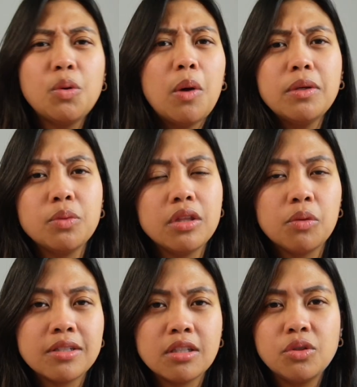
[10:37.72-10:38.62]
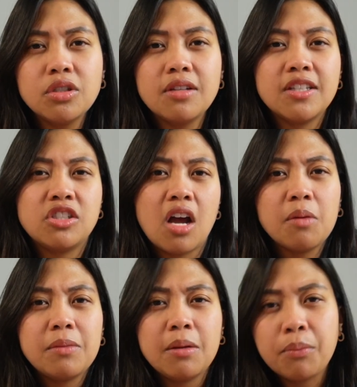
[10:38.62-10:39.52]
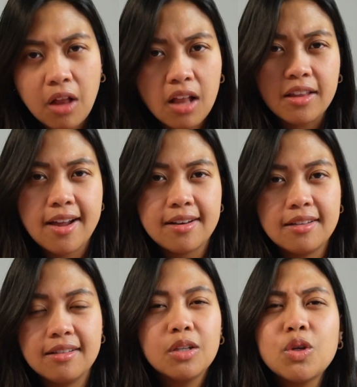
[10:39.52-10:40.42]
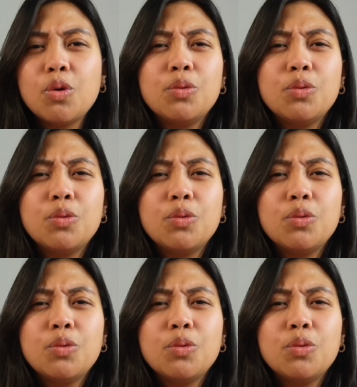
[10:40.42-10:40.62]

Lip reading: what was with the resolution of the Jiang Ming plotline? So it